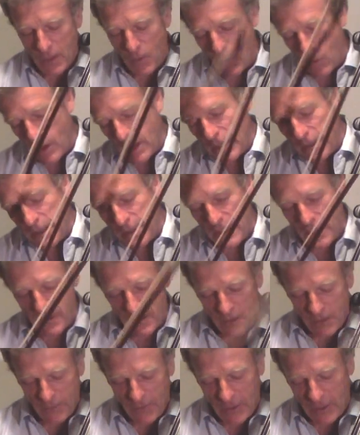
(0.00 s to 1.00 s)
Why are these
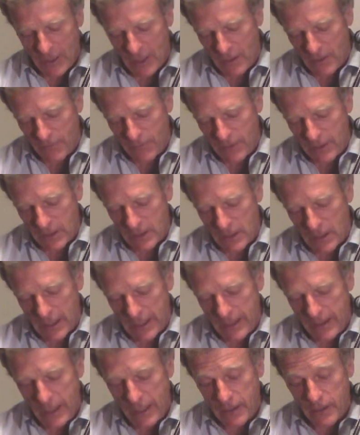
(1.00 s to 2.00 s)
other fingers
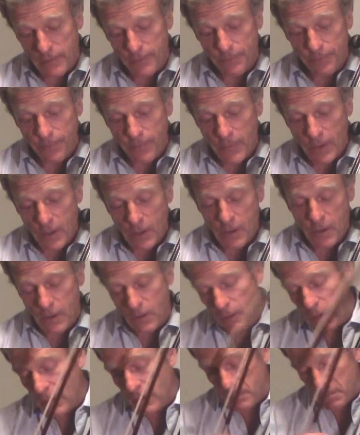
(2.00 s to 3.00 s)
like that?
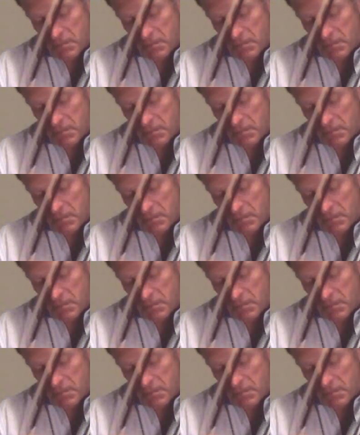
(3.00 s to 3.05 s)
Well,